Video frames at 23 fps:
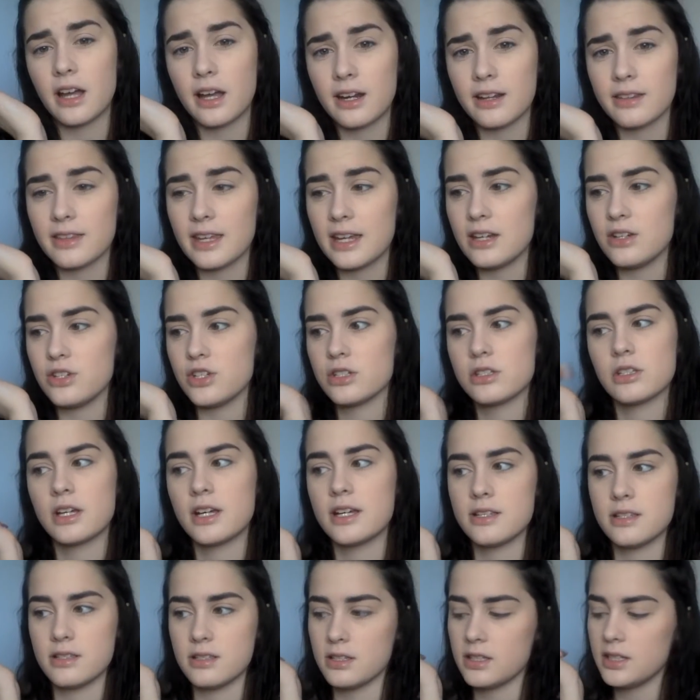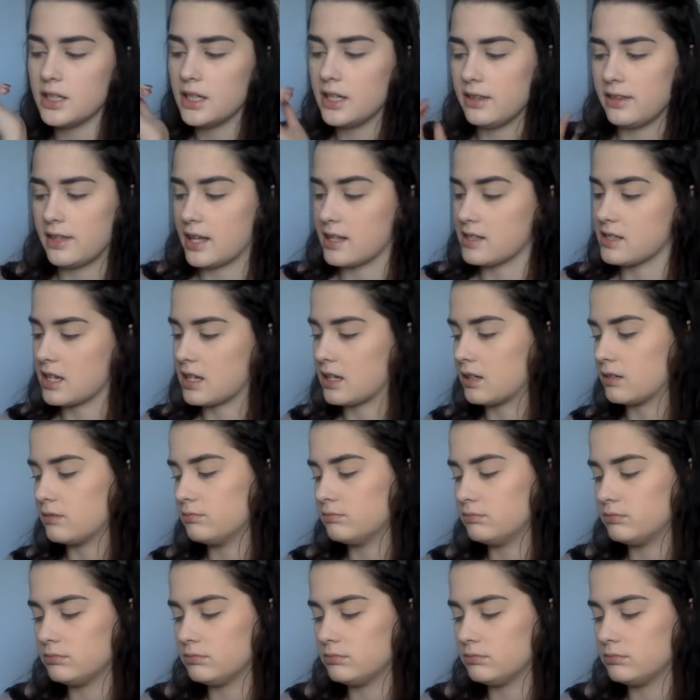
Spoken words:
kind of thing just because that's like